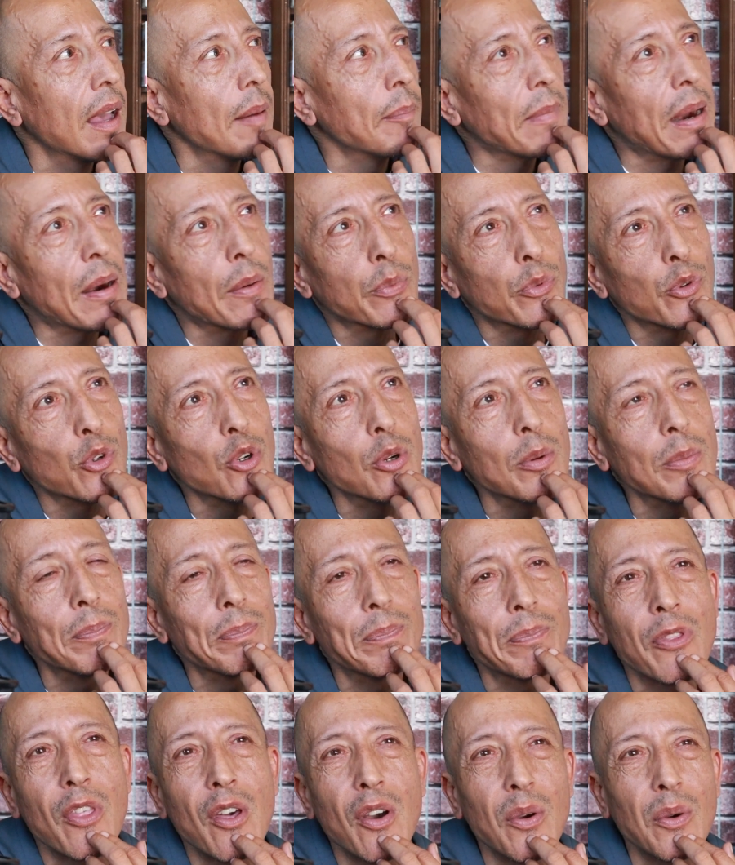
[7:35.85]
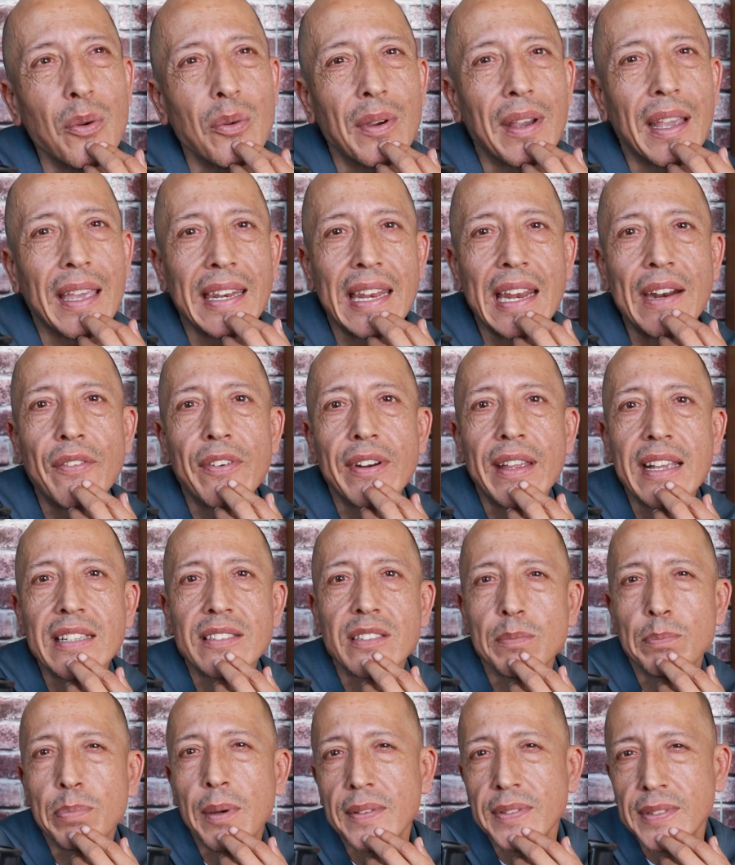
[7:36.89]
My room though, it never
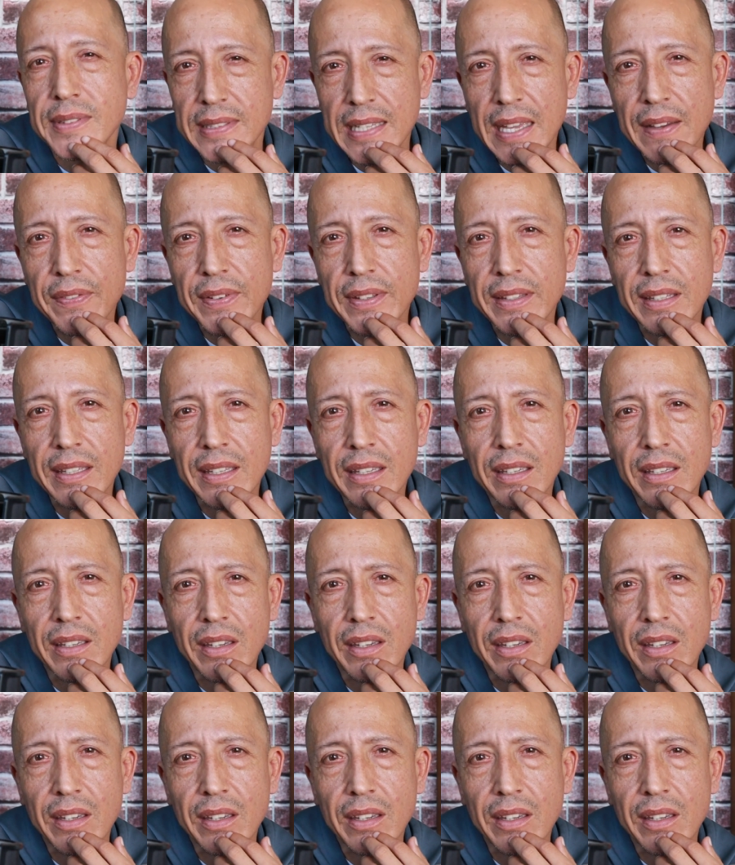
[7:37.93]
gets above 70.